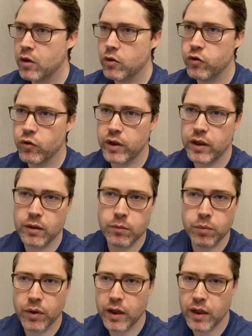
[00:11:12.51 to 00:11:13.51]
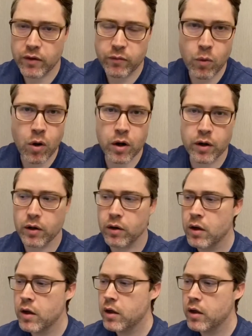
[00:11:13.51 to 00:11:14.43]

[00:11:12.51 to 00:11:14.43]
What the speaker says: drinking plenty of water,